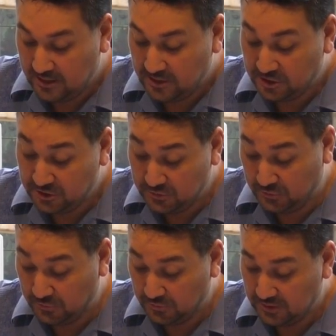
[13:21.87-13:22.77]

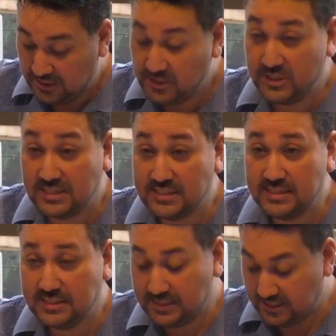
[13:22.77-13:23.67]
2,
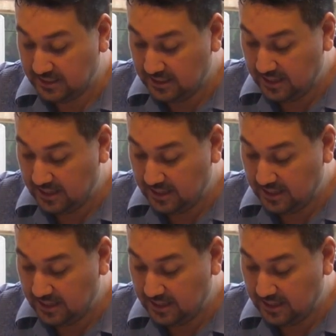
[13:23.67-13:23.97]
justice,